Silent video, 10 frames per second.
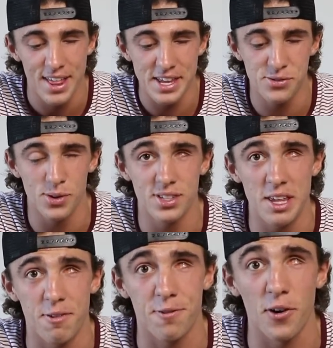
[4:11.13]
This was
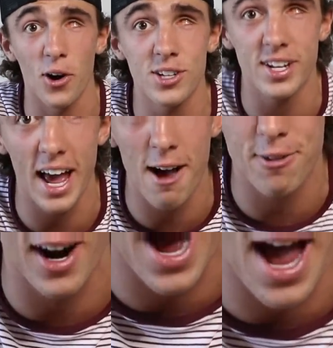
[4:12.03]
the first ever